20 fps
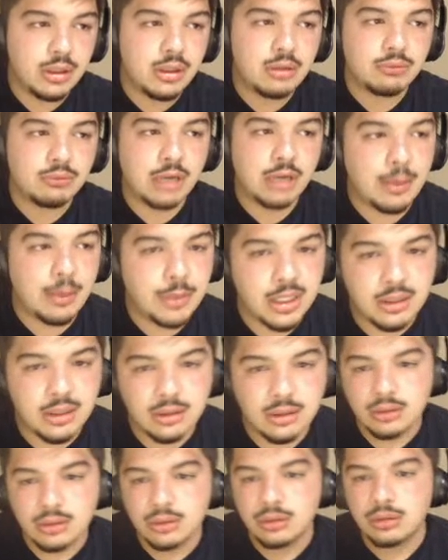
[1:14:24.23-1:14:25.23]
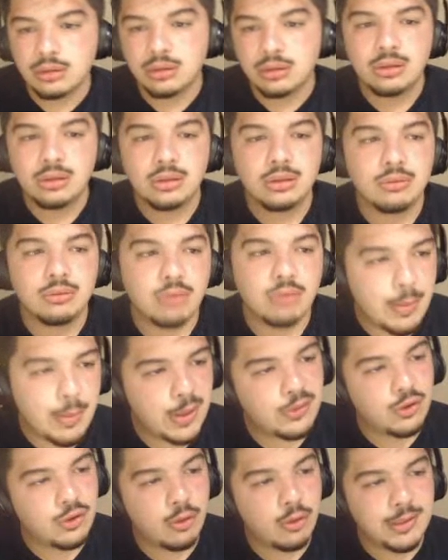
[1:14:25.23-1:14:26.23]
Robbie
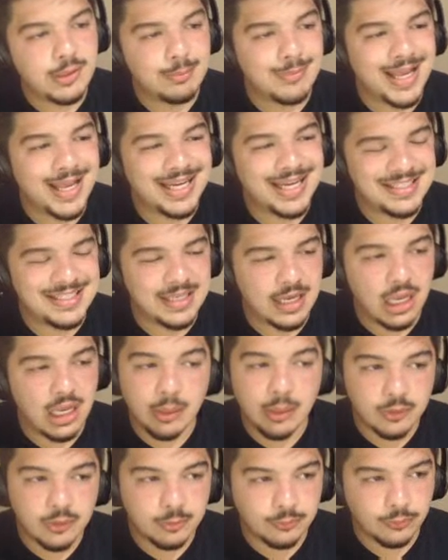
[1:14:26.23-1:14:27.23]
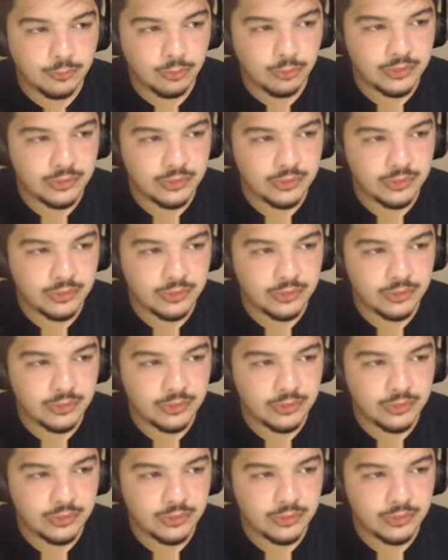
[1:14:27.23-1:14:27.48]
told me many times before the